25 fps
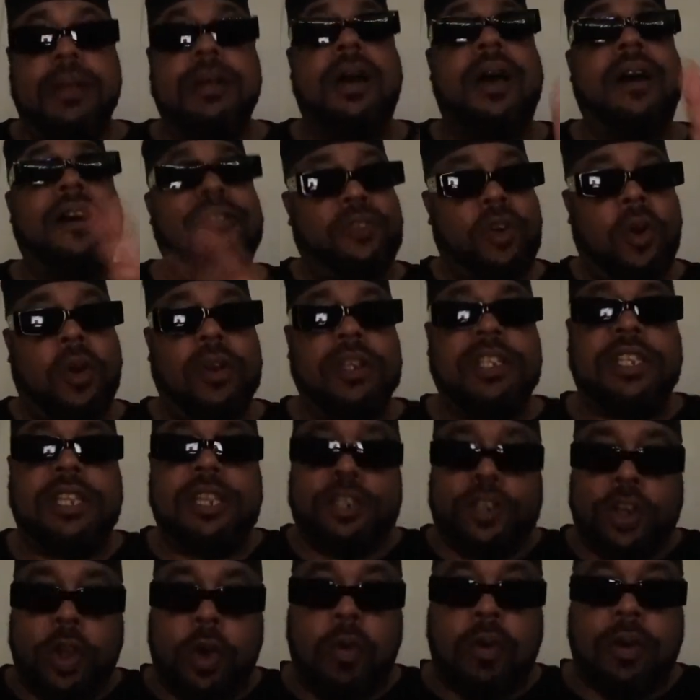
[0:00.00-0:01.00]
of course he
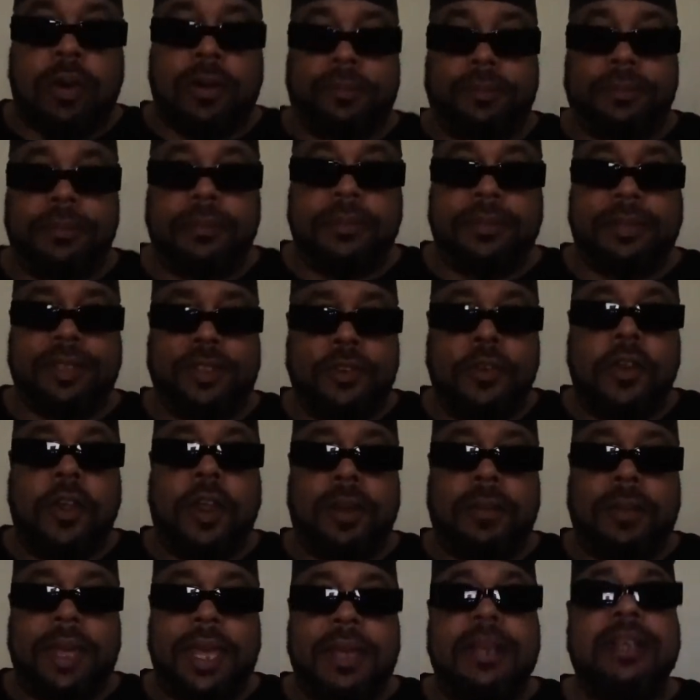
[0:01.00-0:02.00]
know him. You know what
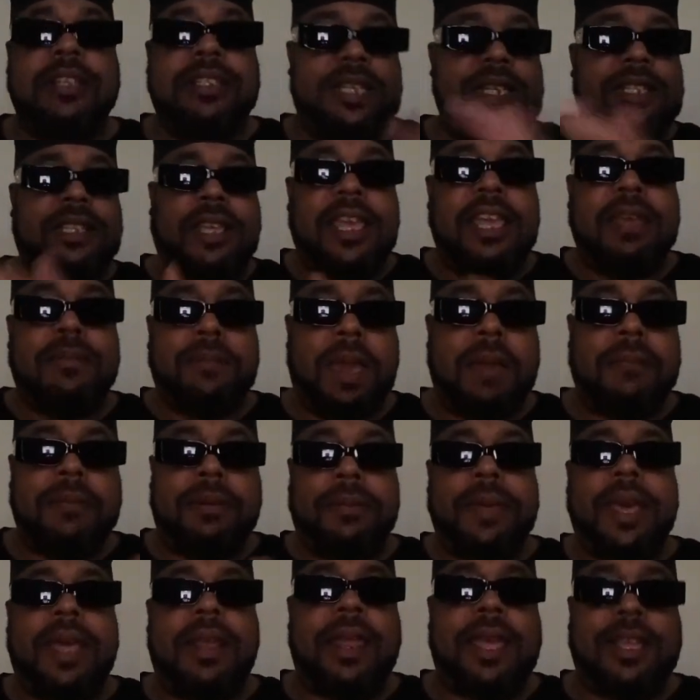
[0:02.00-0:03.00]
I mean? Because he's an imam
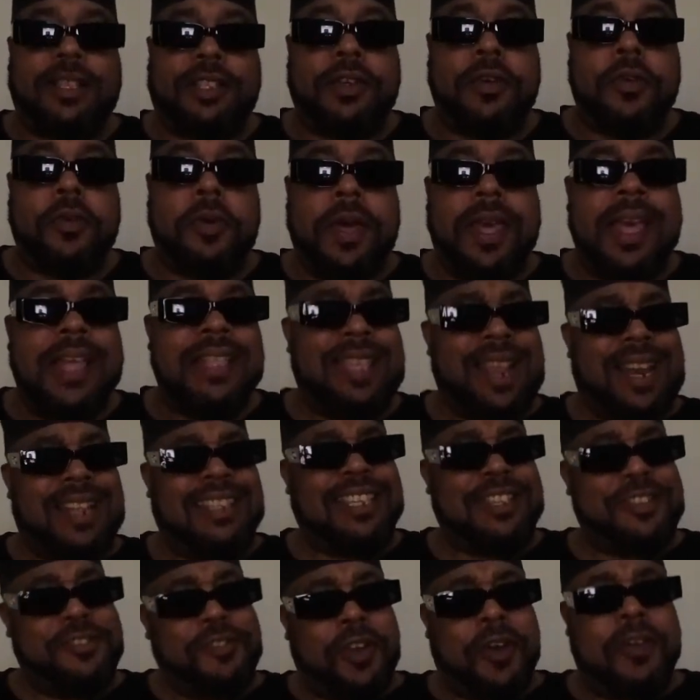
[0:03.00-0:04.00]
in L.A. too. And then I
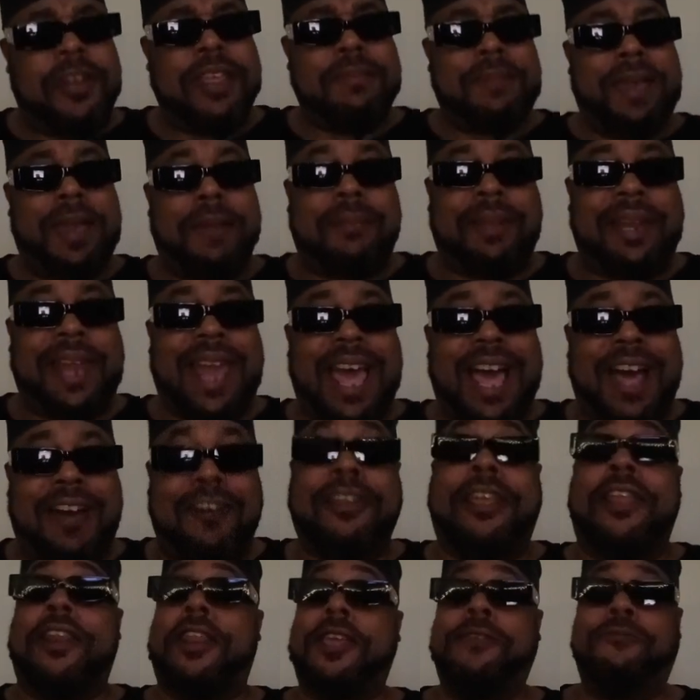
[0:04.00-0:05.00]
said, Imam Bilal?
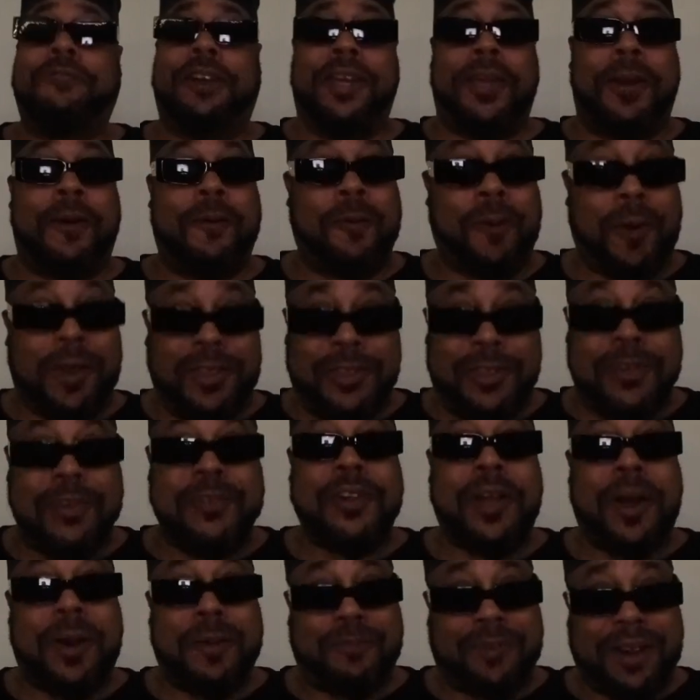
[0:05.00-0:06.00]
And he went,
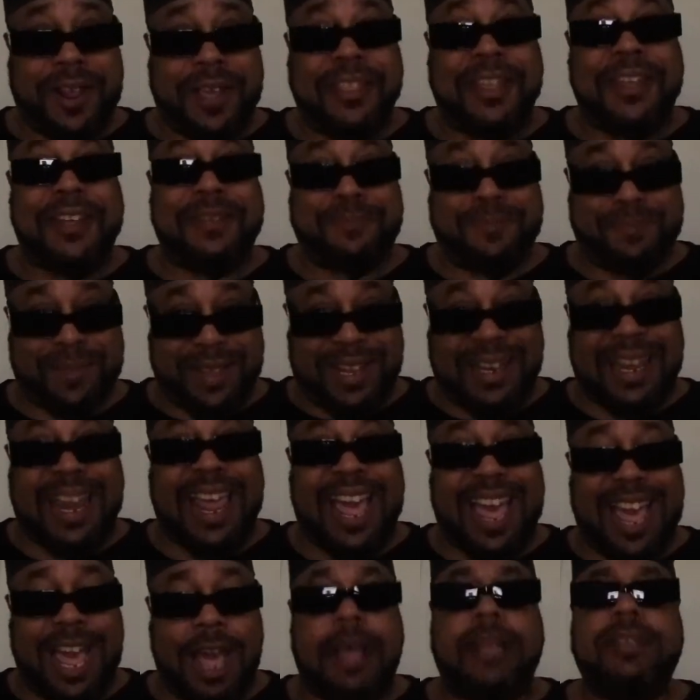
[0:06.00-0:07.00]
brother Bilal?
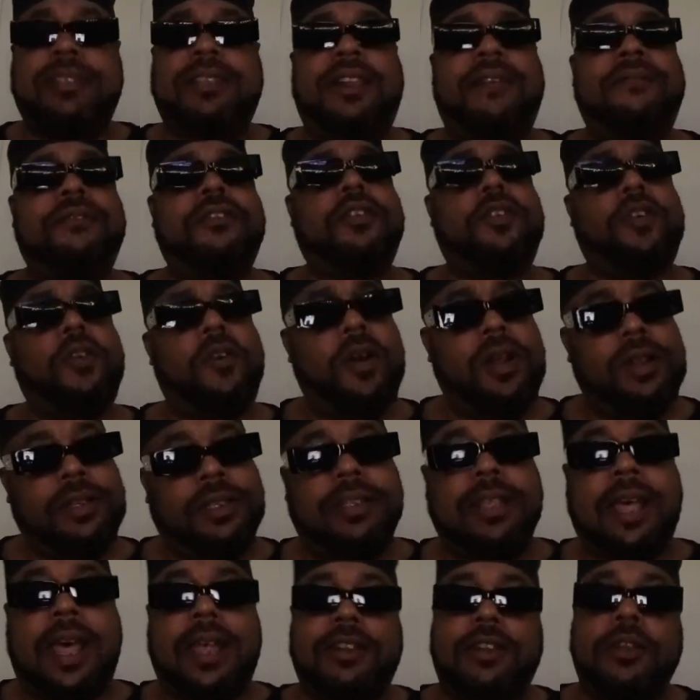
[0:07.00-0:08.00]
I said, of
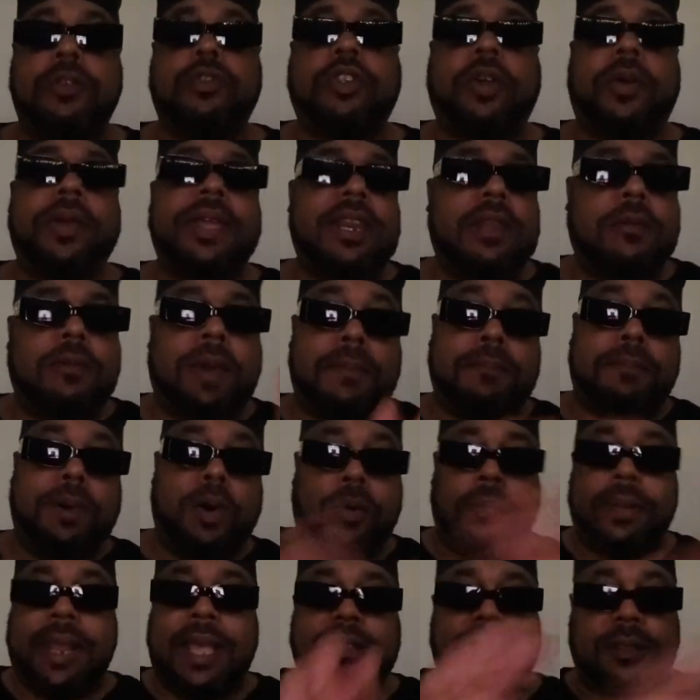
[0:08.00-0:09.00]
course I do. So anyway,
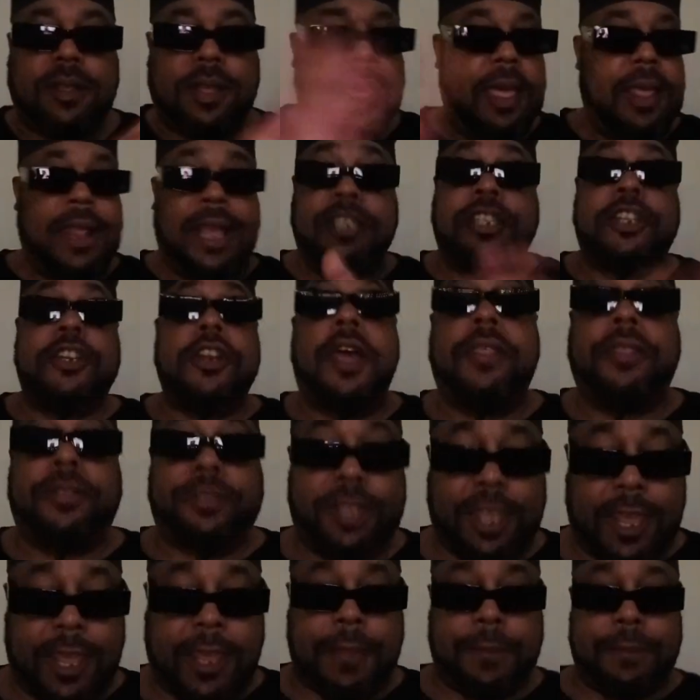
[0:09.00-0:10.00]
boom, that's another
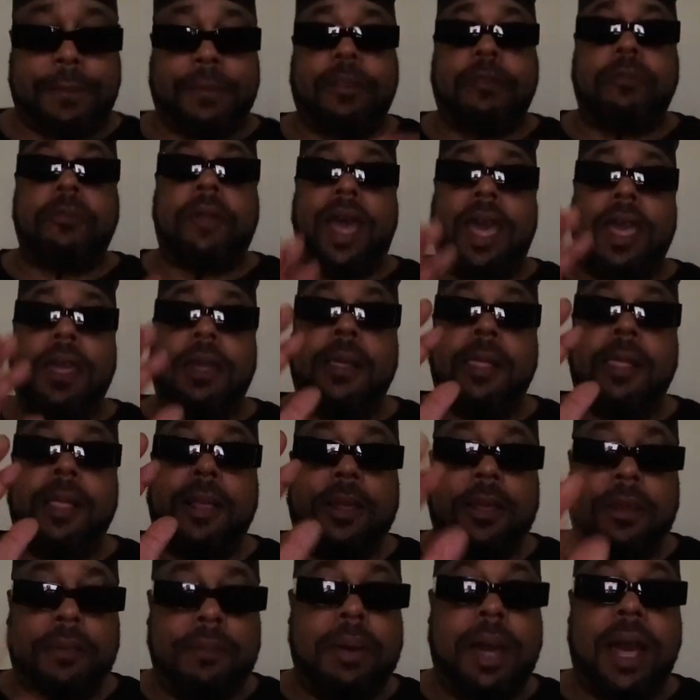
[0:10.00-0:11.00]
thing, right?
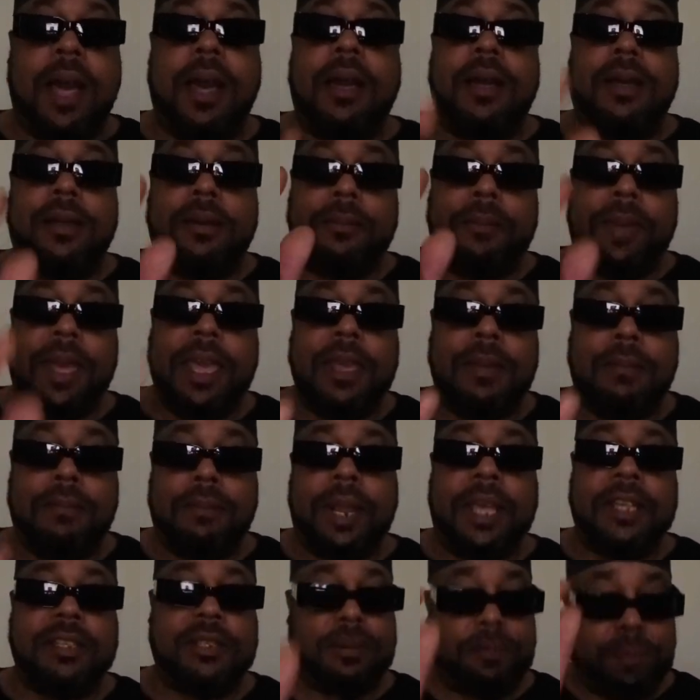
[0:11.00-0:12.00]
But may he
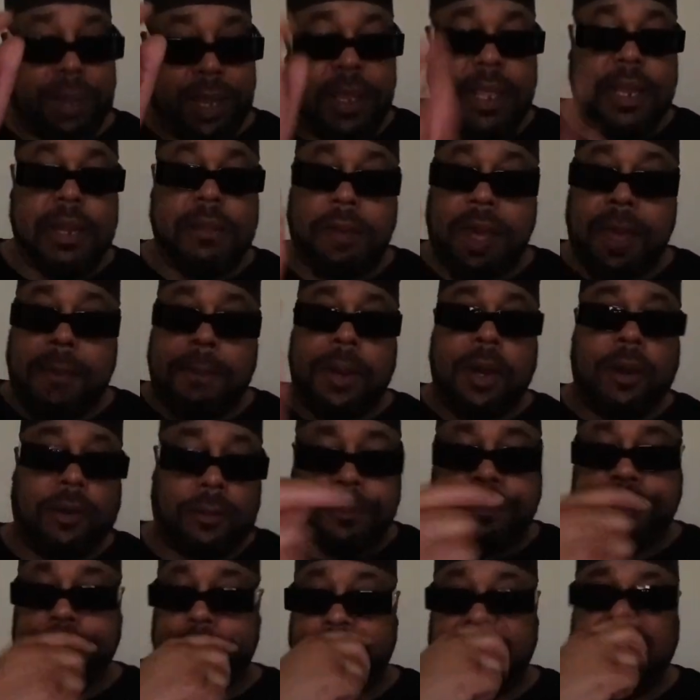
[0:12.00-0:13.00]
bless him. But anyway,
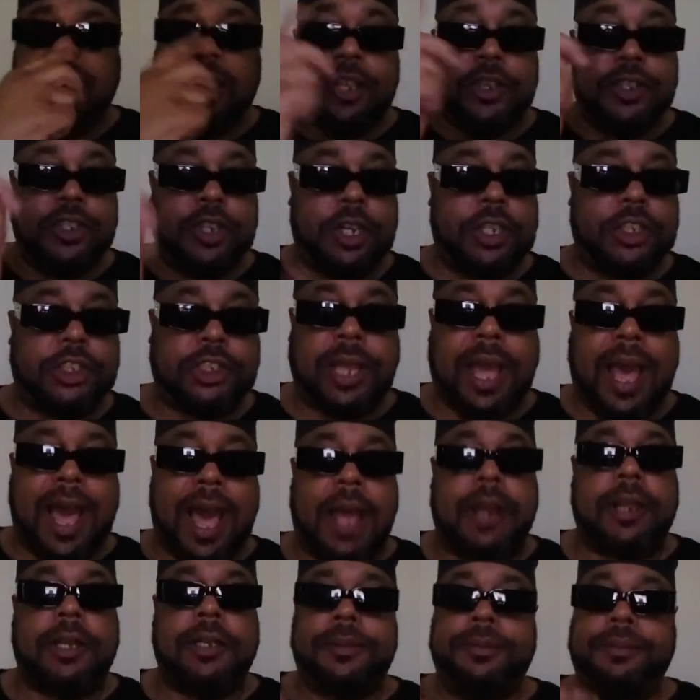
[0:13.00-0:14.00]
boom, he took a
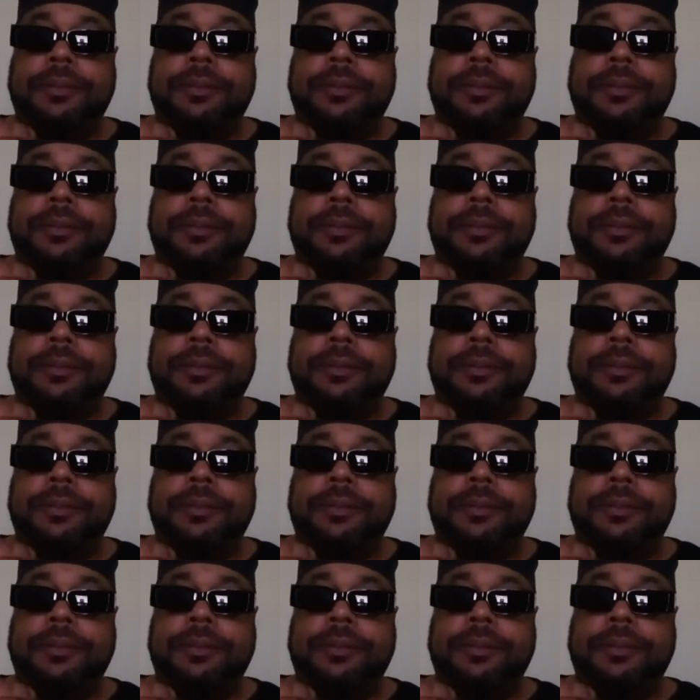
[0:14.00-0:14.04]
Shahada.